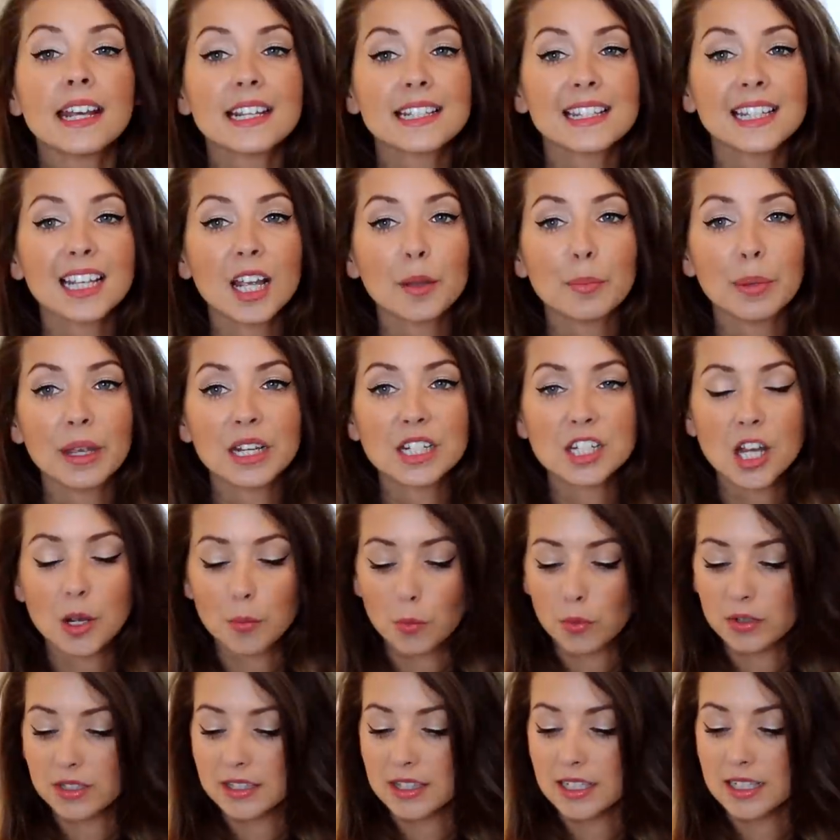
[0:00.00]
Next thing I picked
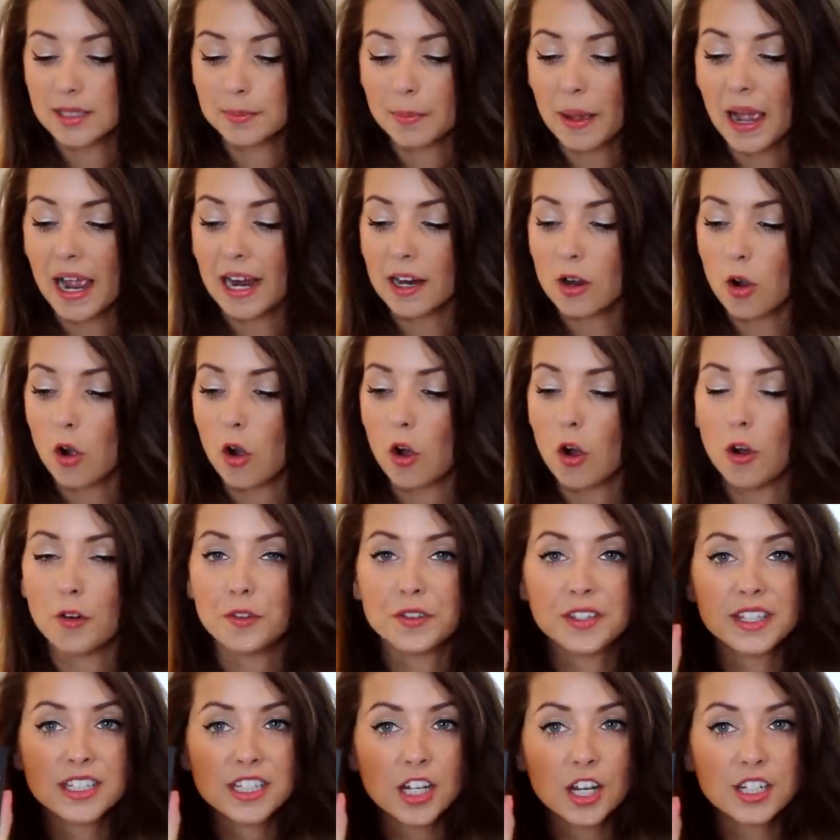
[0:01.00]
up was this pack
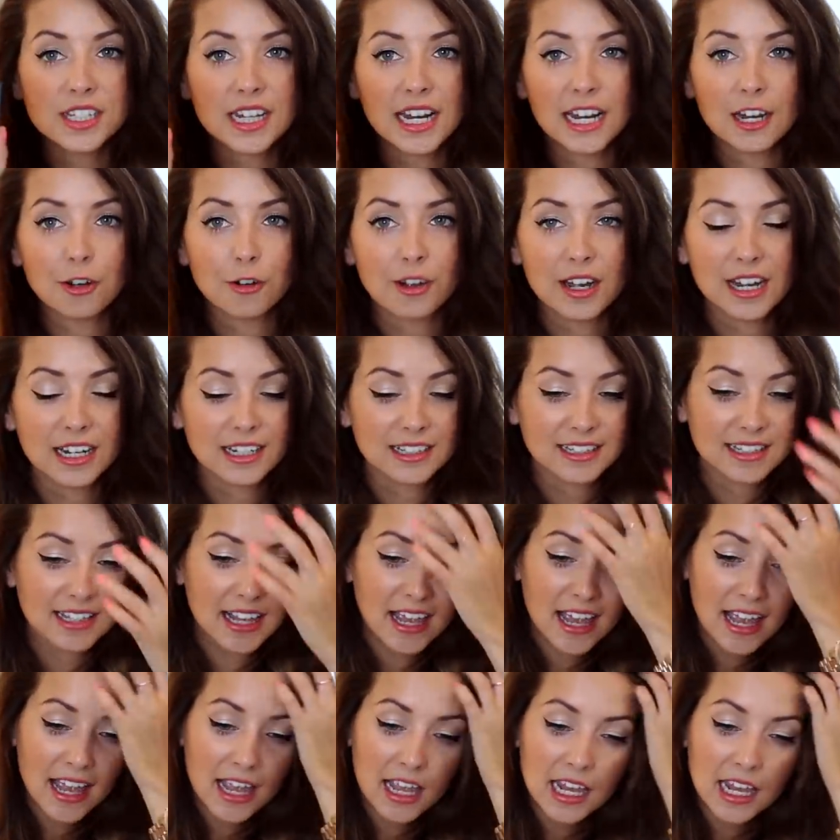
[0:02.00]
of stud earrings.